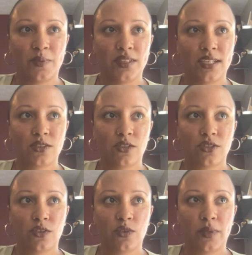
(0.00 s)
But that's
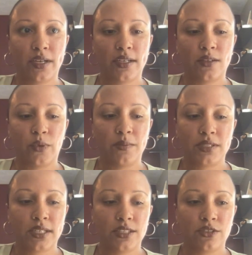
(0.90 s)
also my
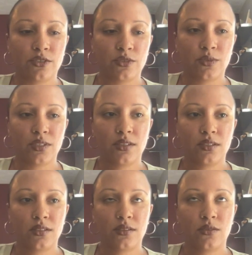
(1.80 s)
website too.
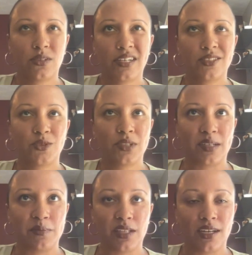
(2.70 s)
Well, I do
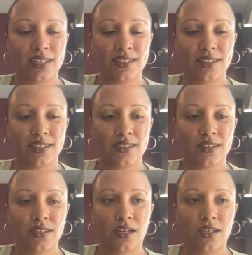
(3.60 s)
like blogging
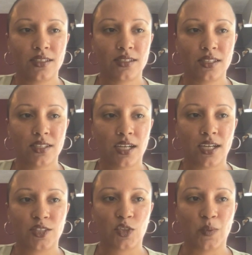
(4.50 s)
there. Honestly,
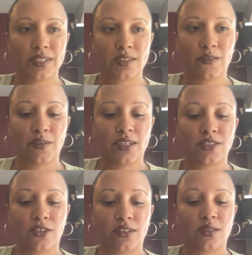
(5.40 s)
I told myself when I
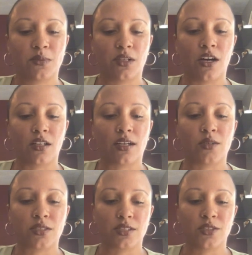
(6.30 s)
started the blog, like I
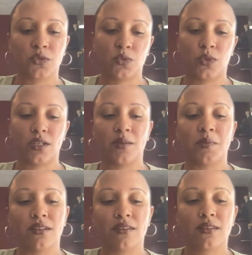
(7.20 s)
was gonna do one a
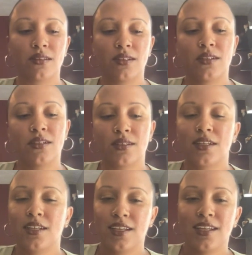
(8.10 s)
month.
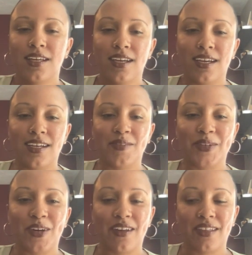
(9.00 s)
And we
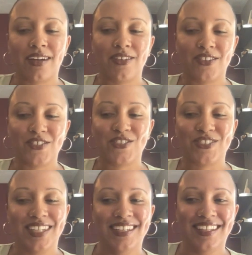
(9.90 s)
know how that goes.
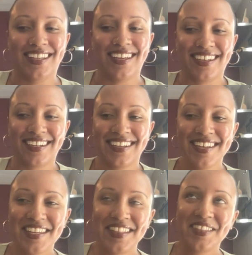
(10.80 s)
Like, I think
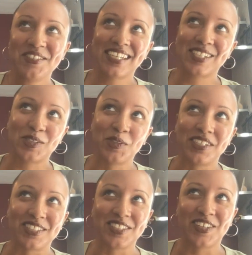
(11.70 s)
that was like 2
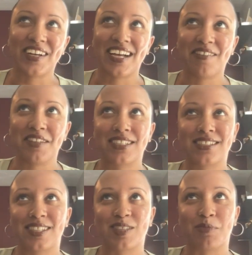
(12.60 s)
years ago, and I have like
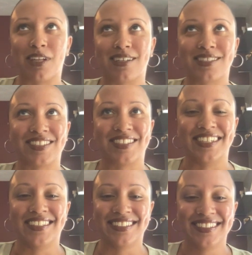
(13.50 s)
6 blogs on
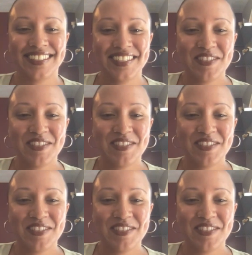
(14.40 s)
it.